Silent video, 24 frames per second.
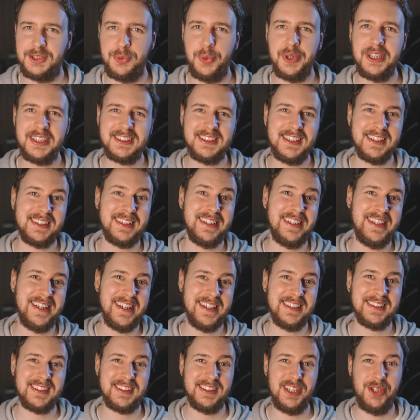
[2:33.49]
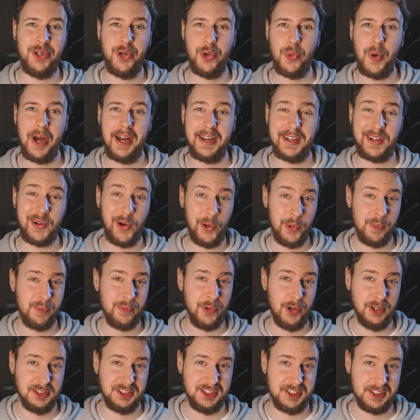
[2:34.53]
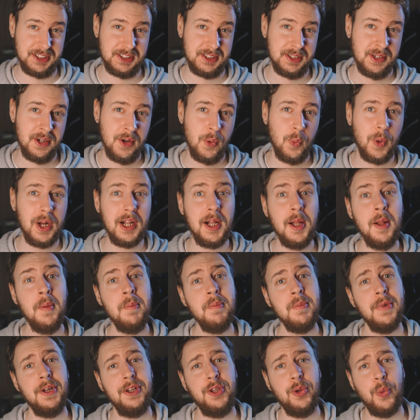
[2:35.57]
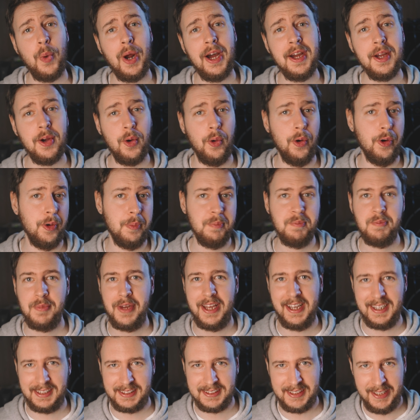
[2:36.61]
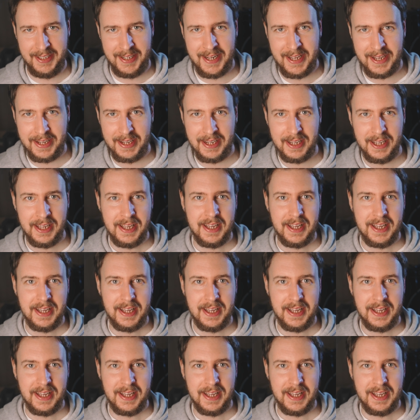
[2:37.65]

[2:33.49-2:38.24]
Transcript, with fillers: so what exactly is the Neurai coin project? Well, Neurai or XNA